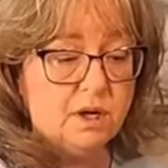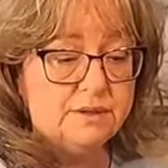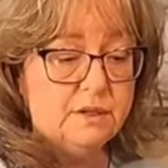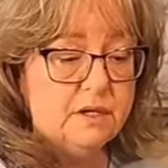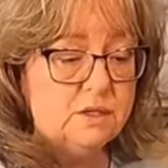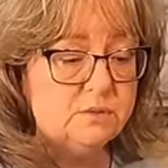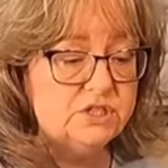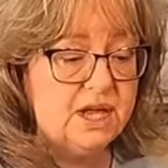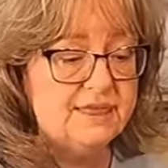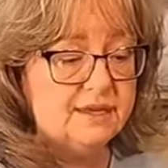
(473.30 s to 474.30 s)
one,
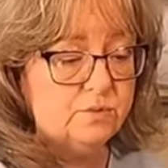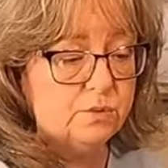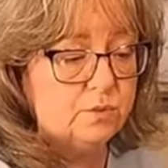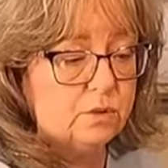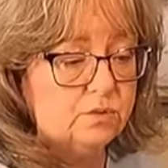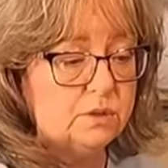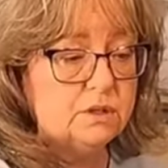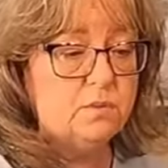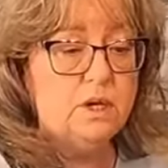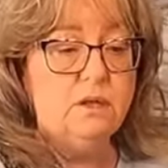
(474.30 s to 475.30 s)
which I think would work
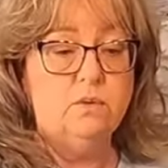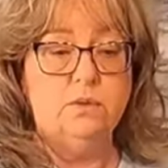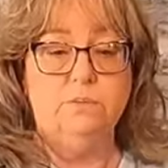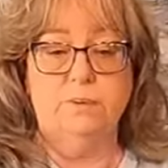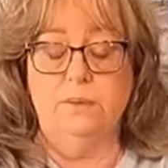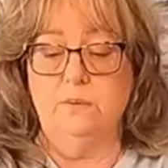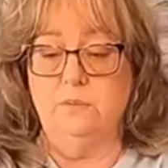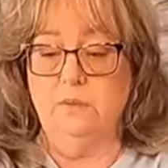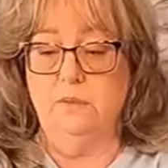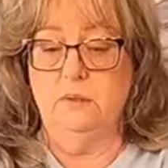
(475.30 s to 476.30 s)
really well on the
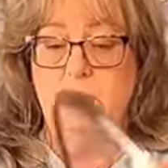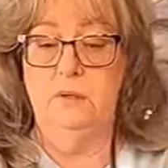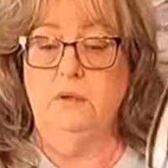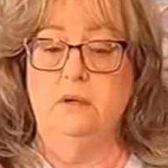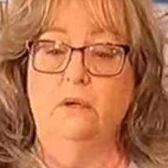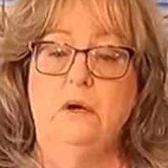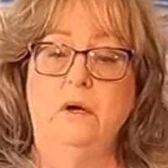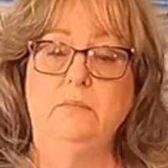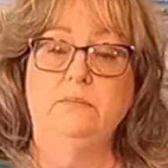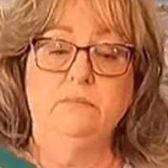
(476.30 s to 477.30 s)
boat.
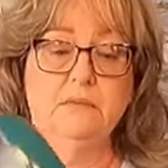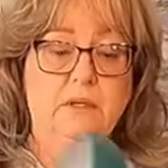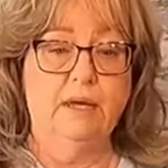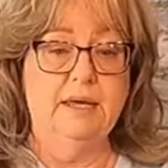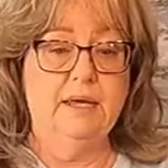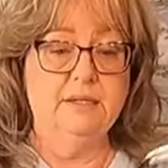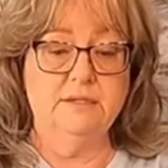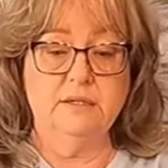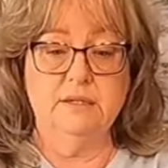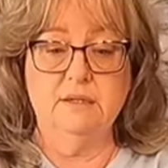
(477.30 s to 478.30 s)
Um,
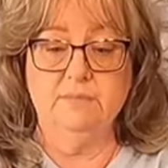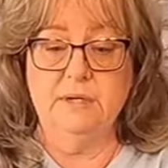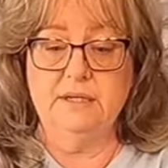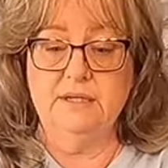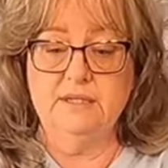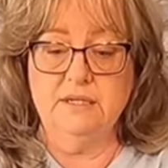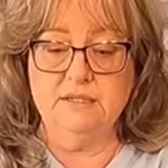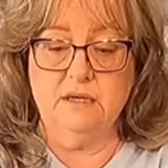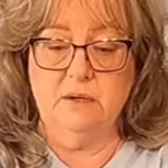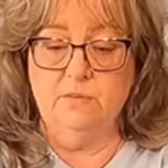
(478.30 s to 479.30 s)
and but it
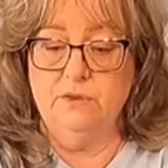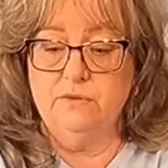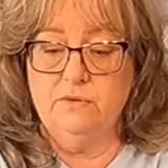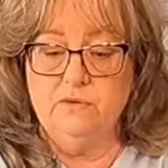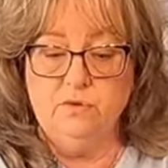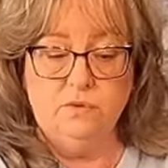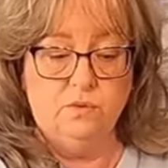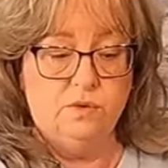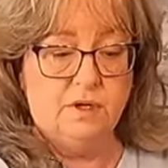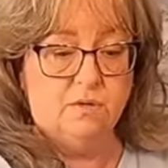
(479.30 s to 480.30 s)
does come with
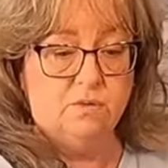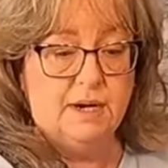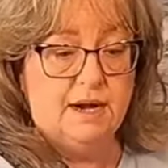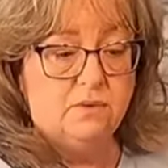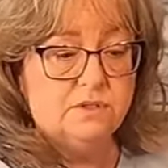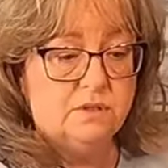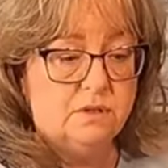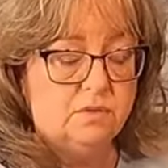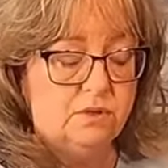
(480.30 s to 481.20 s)
two that are round, so I